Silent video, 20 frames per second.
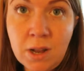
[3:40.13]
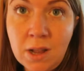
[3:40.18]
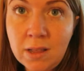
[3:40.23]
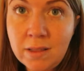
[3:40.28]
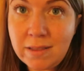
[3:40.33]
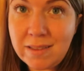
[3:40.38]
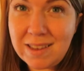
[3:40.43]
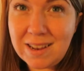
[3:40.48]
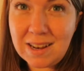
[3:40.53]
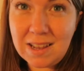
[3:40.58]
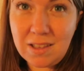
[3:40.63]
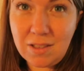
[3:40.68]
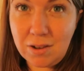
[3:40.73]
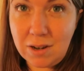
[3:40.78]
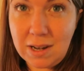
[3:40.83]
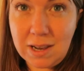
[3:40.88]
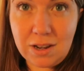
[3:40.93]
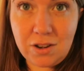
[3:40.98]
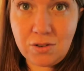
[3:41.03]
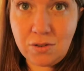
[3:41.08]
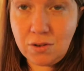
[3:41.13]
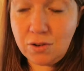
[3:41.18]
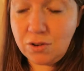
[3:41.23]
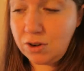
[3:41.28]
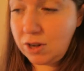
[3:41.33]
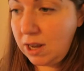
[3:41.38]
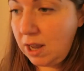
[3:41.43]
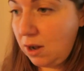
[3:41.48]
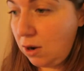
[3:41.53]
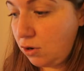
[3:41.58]
until either later on
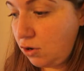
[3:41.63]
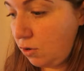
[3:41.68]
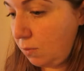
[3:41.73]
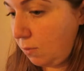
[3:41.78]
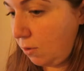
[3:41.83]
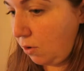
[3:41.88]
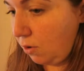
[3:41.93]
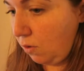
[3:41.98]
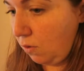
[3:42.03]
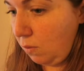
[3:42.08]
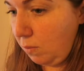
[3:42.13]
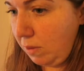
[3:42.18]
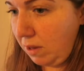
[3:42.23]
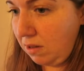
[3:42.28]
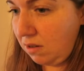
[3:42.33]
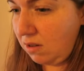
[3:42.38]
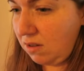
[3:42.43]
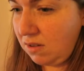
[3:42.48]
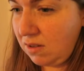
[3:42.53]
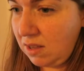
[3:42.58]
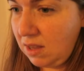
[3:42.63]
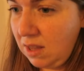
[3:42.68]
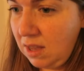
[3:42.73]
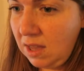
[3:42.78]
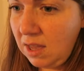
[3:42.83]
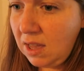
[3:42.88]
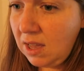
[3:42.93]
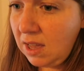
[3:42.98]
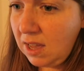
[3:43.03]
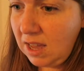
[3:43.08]
today or tomorrow because
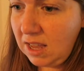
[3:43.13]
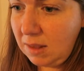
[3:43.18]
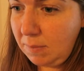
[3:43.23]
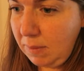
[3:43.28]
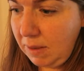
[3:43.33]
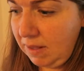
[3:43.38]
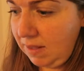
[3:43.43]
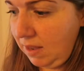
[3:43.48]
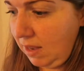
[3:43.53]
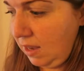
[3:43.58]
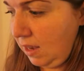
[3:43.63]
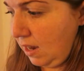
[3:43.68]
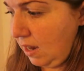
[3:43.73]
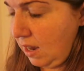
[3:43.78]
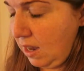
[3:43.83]
it's busy.